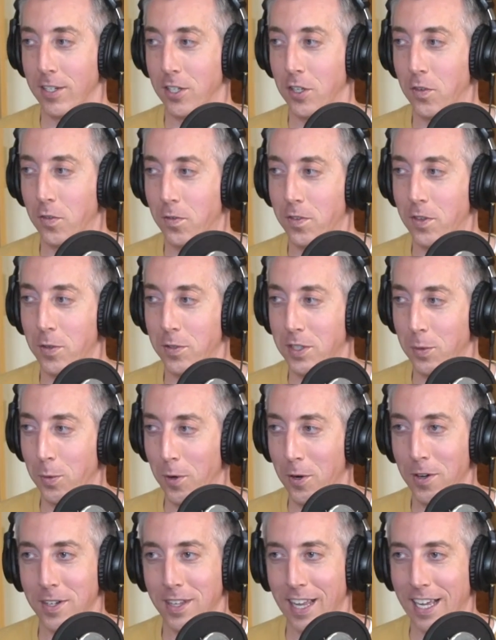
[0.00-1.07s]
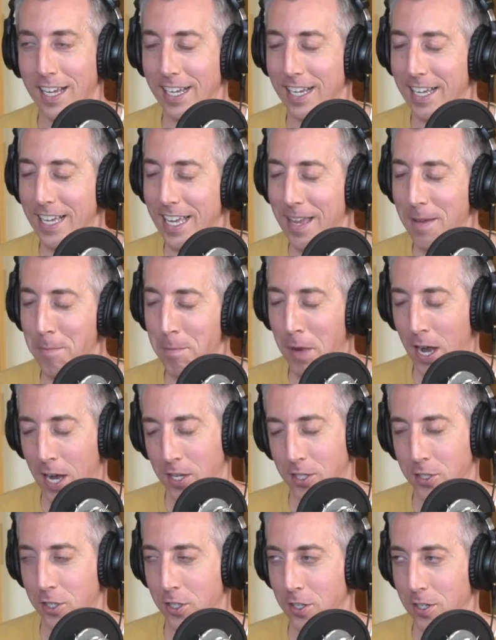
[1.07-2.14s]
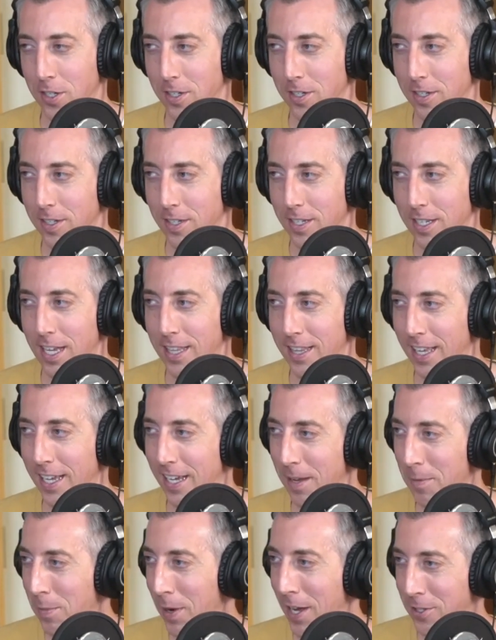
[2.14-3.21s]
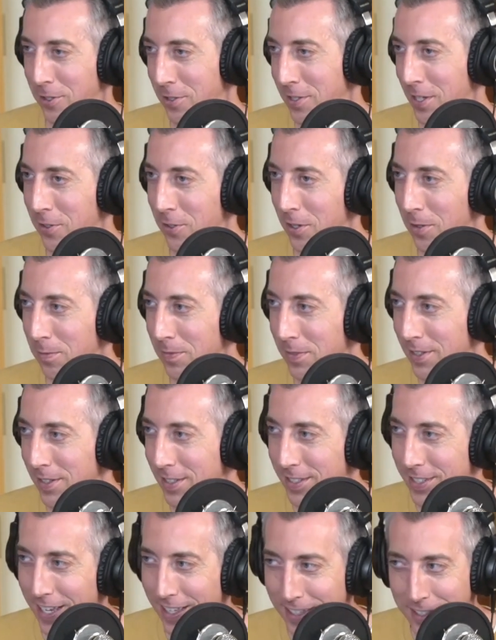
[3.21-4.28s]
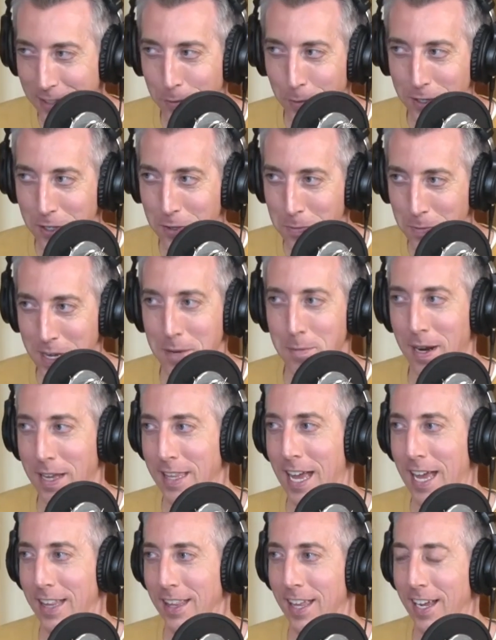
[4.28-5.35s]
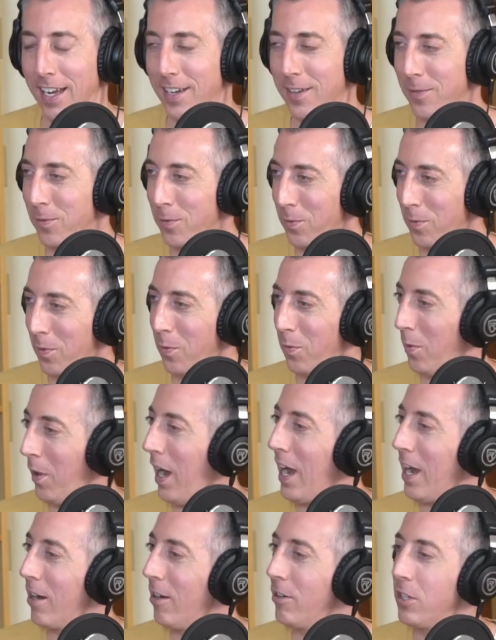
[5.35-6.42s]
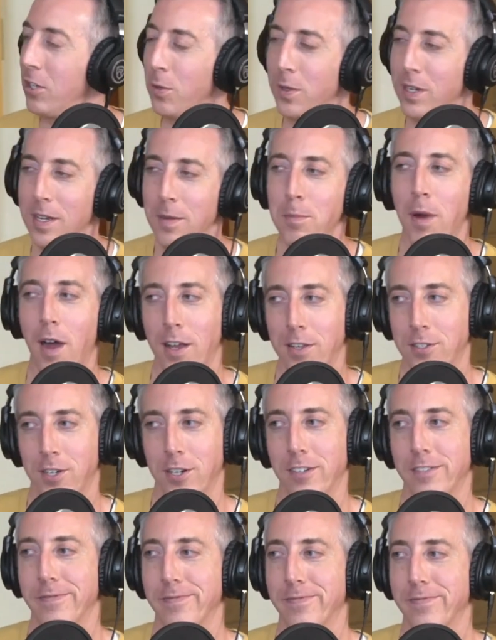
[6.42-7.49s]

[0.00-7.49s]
you've used the word like imposter and like imposter syndrome. Tell us what you mean by that. Like, why are you an imposter?